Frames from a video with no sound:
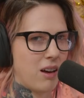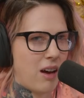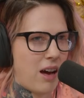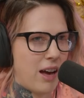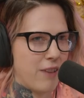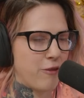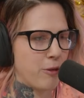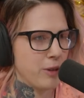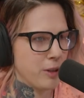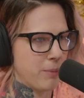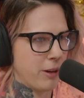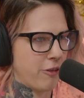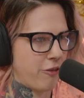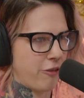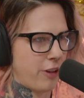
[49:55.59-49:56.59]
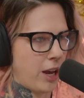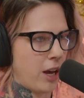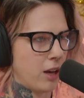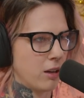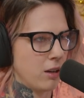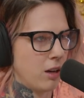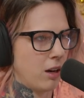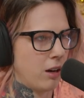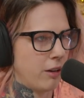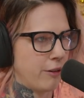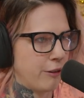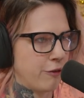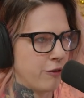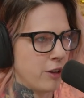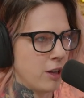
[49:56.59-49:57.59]
I've always been a fan
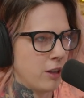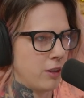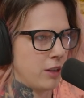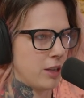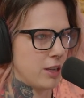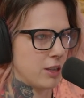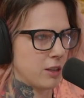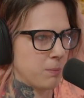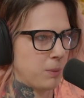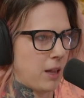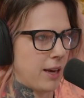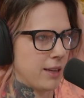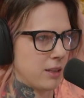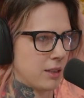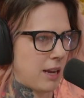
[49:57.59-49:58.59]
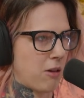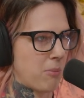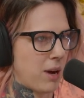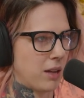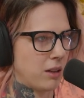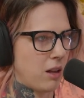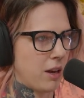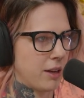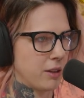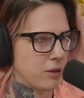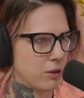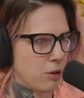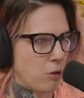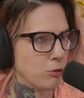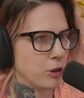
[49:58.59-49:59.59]
of the Splice, now Mad
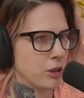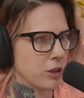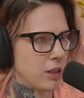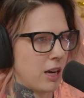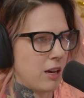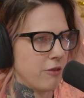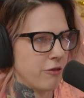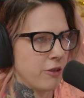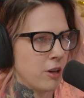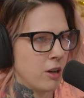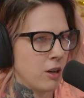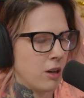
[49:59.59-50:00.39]
Lions coaching staff.